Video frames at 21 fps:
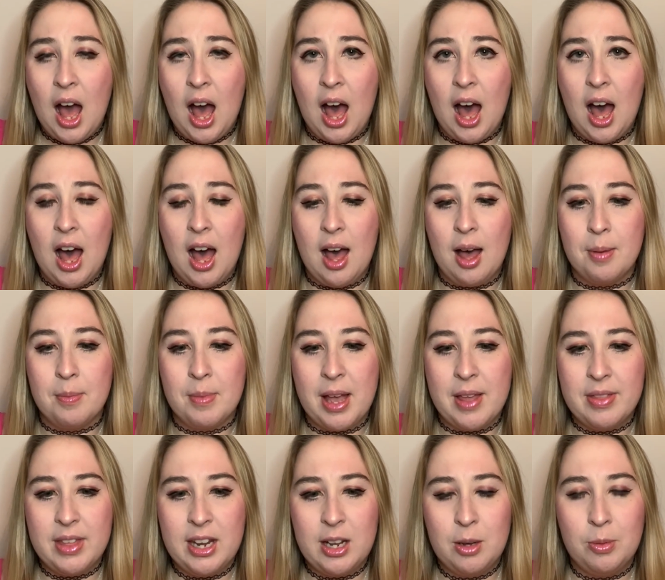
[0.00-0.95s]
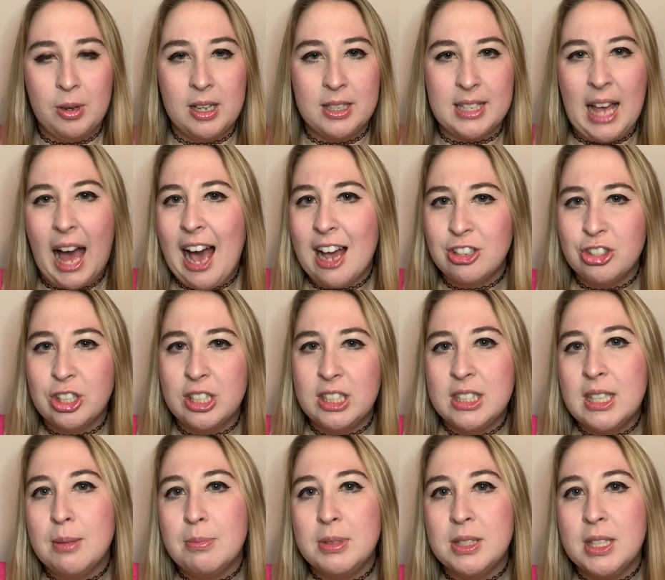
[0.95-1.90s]
And then it was Ashley
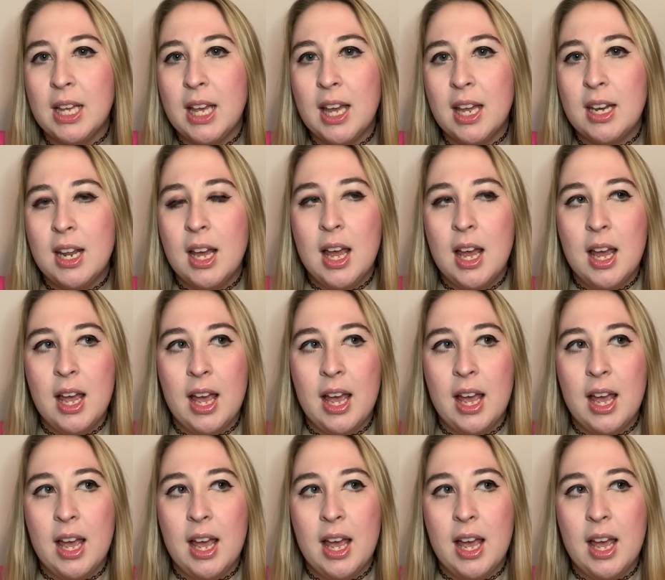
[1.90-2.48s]
Simpson